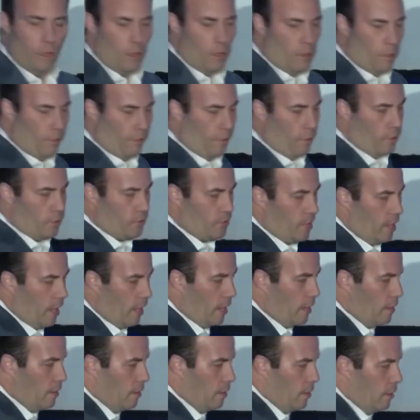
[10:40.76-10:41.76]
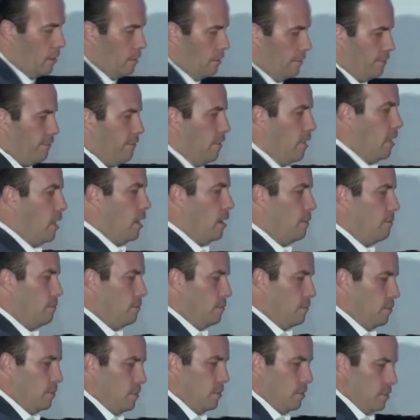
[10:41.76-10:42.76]
Thursday
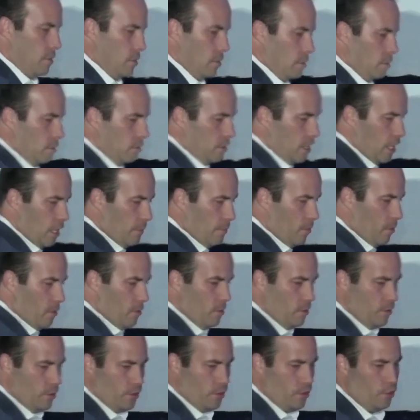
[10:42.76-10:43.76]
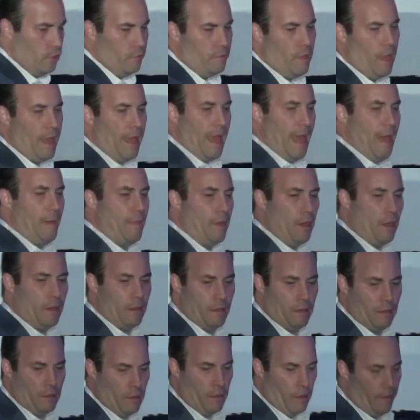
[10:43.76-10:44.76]
from Teterboro to Miami.
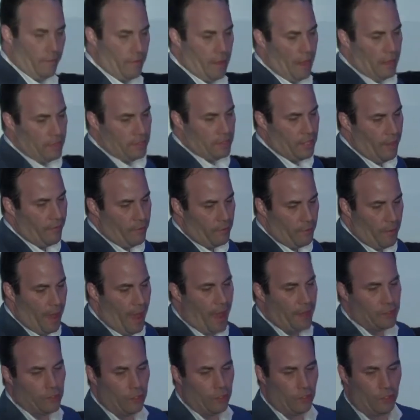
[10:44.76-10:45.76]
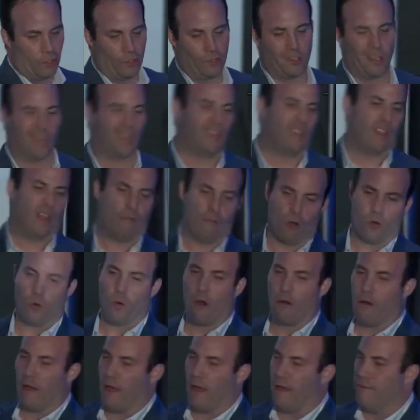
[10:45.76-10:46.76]
I've got 7 passengers. They
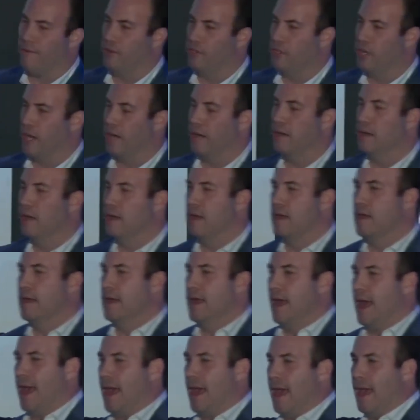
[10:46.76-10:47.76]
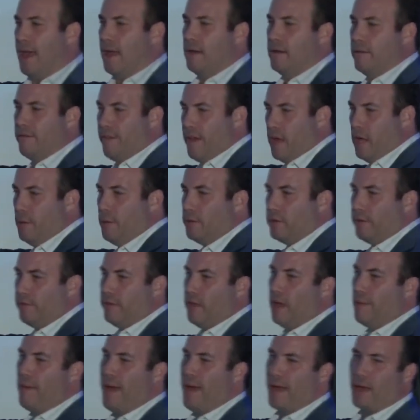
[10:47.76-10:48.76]
require a heavy jet, and available to
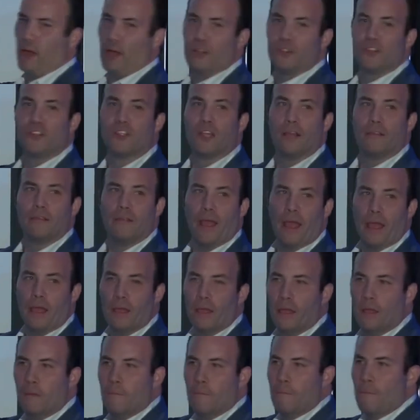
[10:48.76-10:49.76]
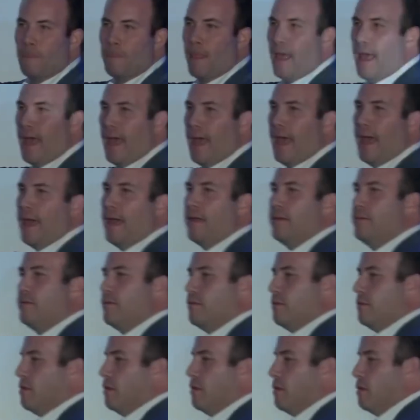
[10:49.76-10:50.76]
fly back on Sunday. And
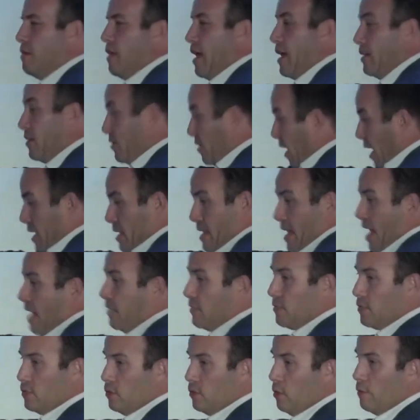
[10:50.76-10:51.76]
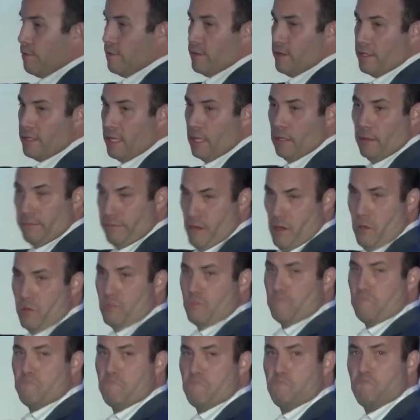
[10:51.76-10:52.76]
they say yes over the telephone,
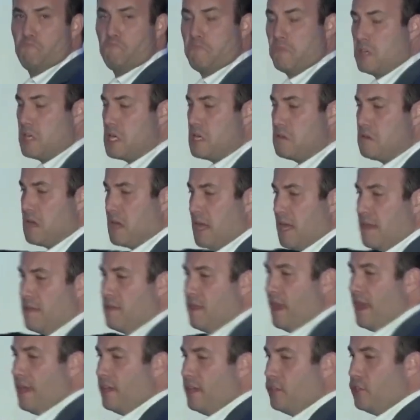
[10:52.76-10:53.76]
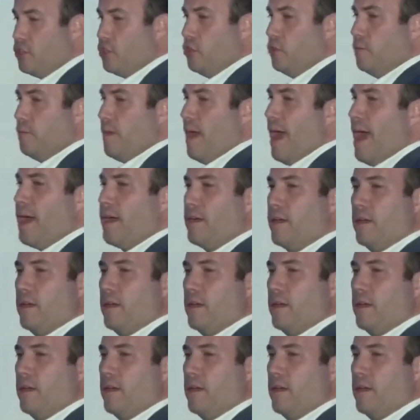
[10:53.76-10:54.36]
right? And they shoot back